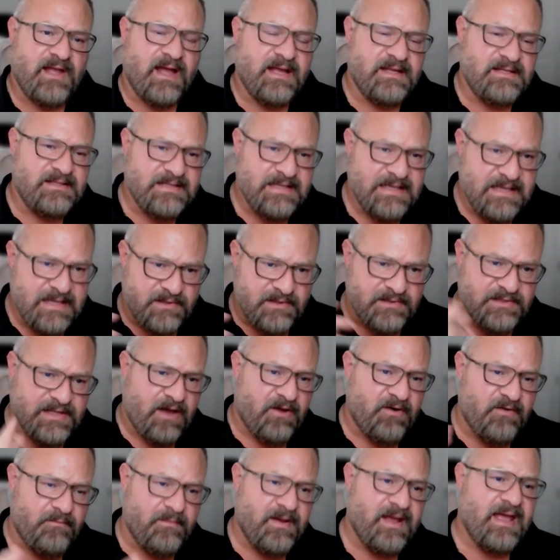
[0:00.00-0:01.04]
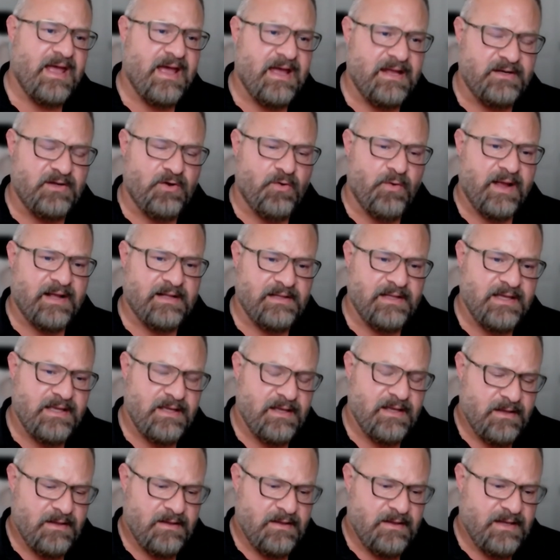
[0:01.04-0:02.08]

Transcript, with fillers: ideas out of my head quickly.